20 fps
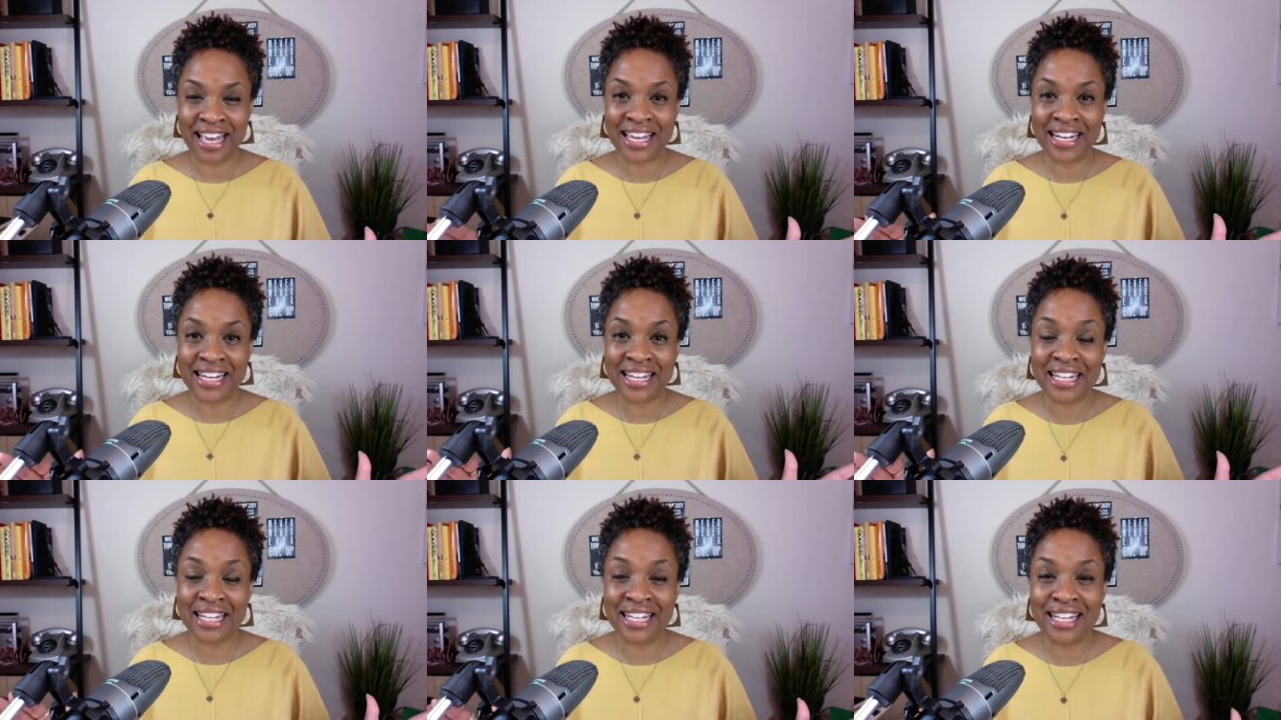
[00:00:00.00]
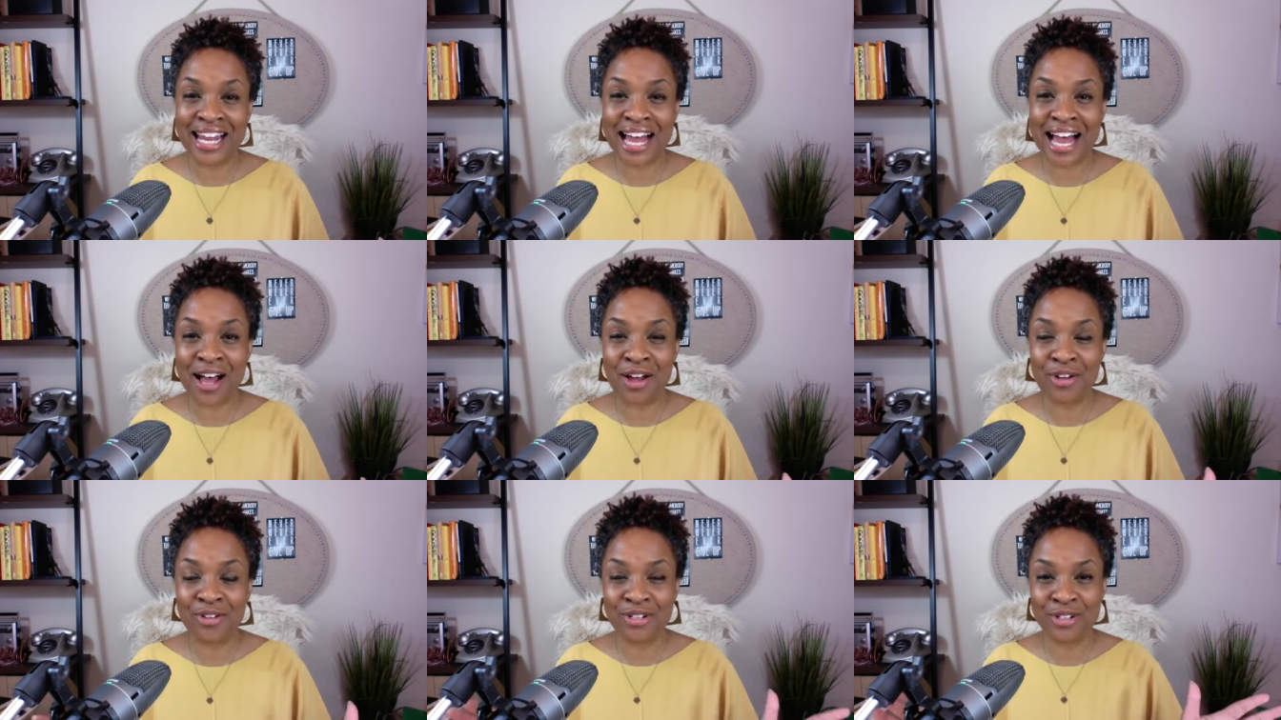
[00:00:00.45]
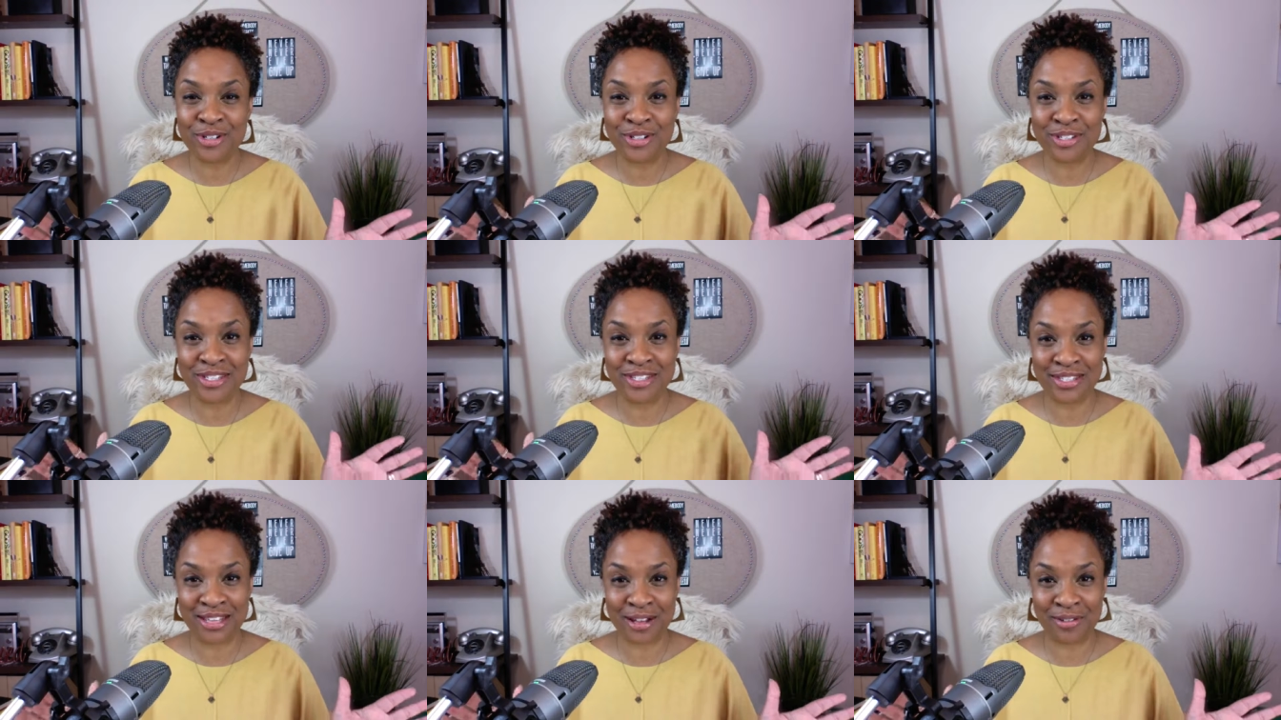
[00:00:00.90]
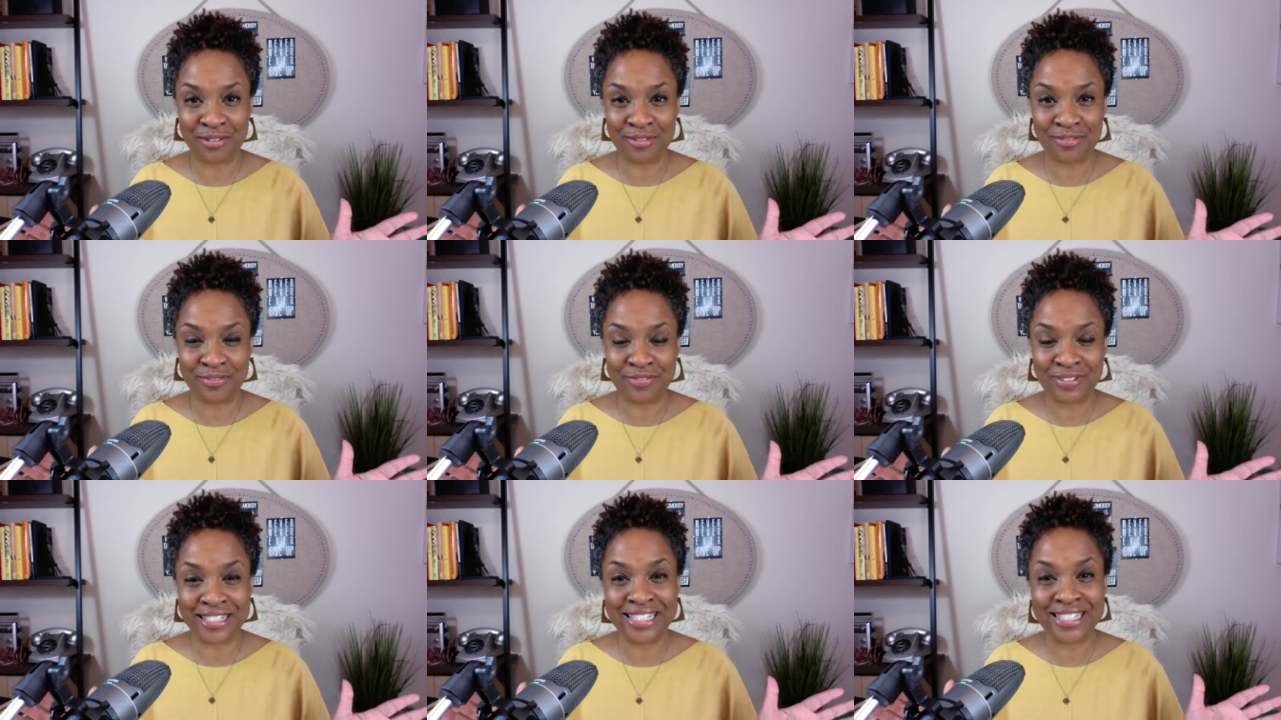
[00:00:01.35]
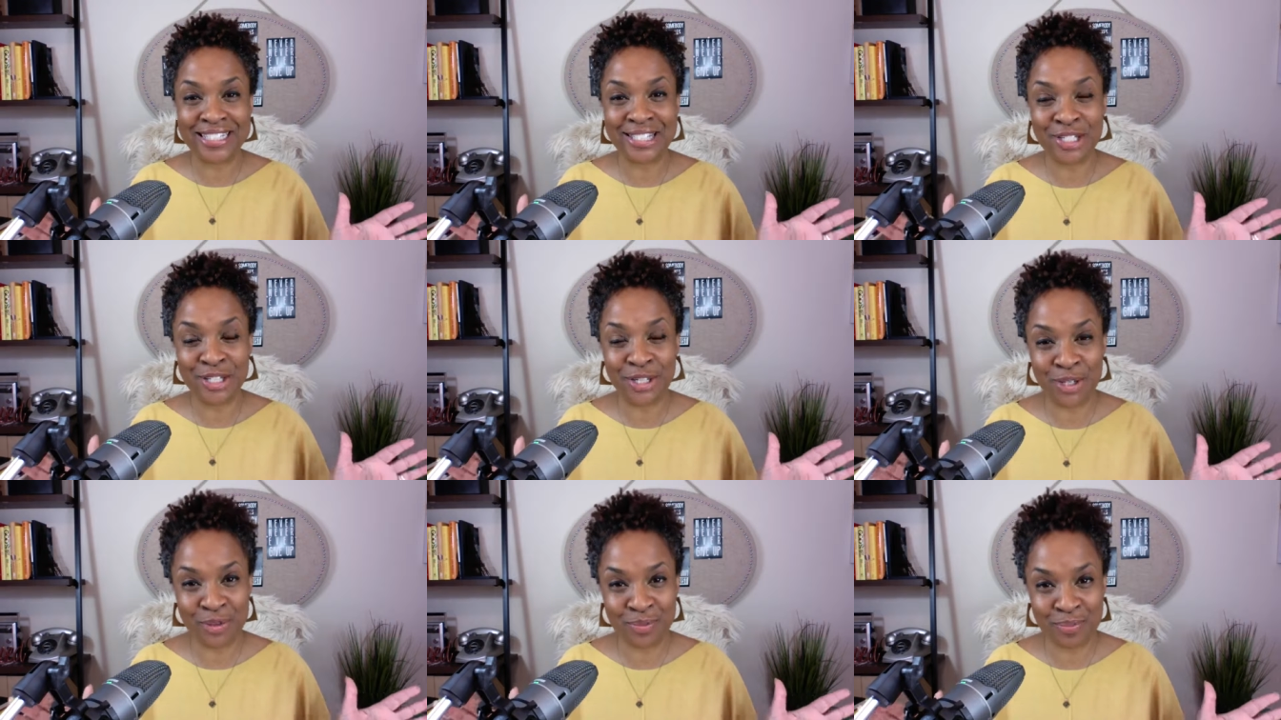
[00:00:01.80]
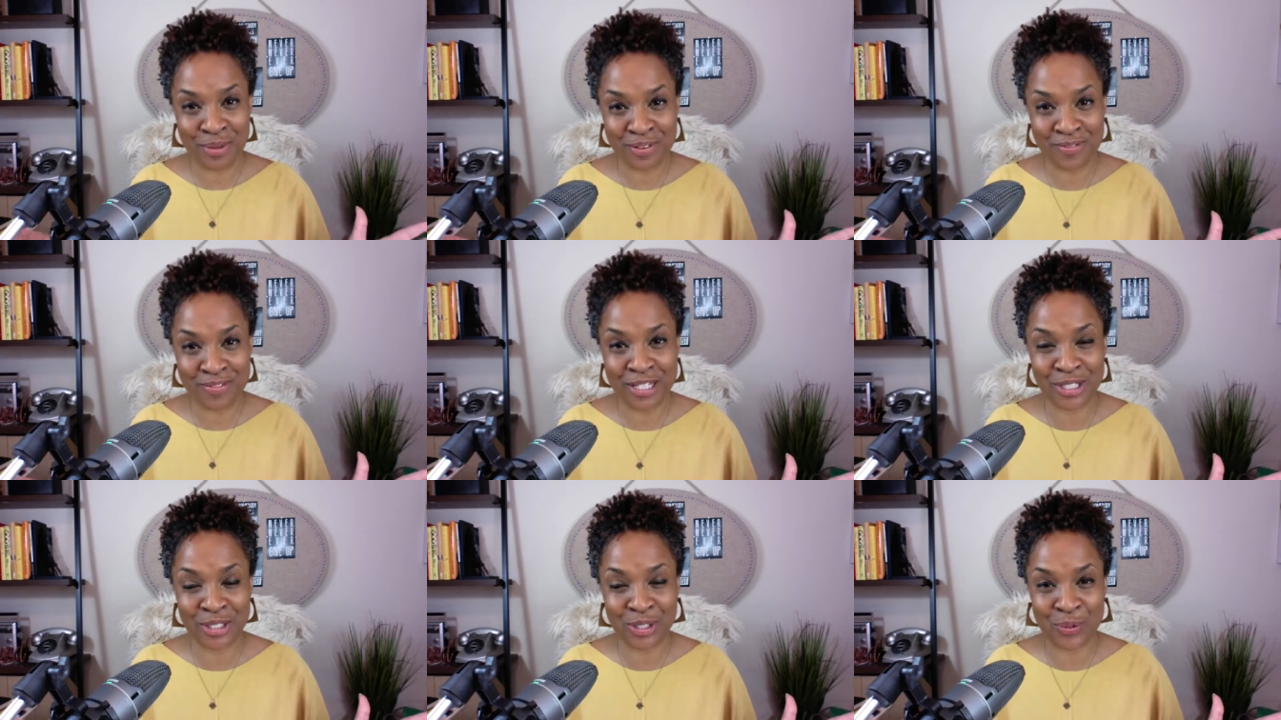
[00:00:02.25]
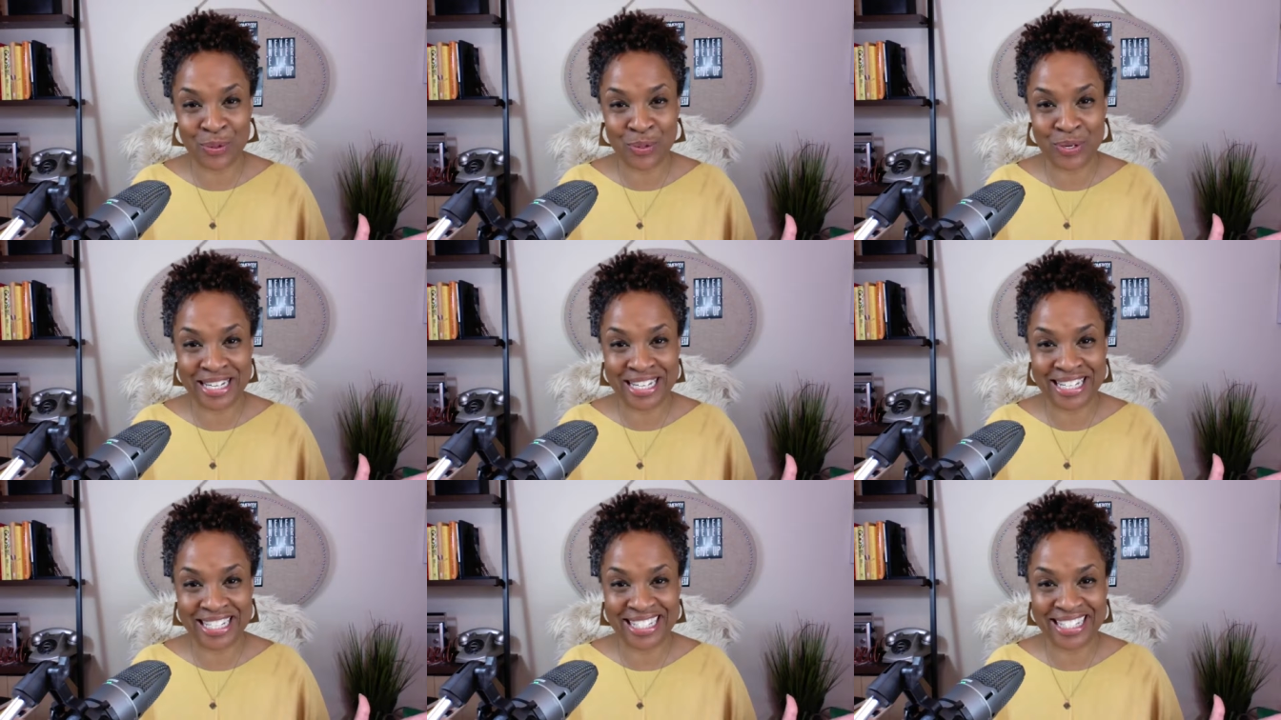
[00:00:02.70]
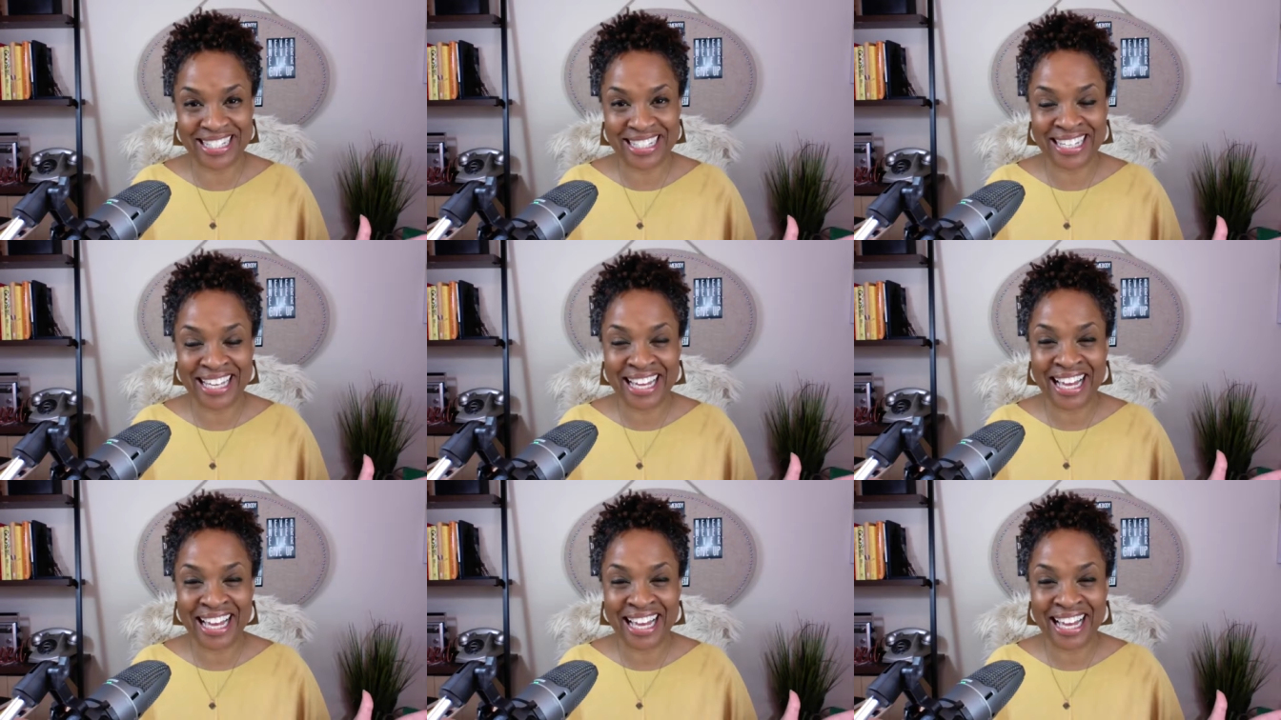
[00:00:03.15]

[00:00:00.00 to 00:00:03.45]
and allow yourself to be victorious.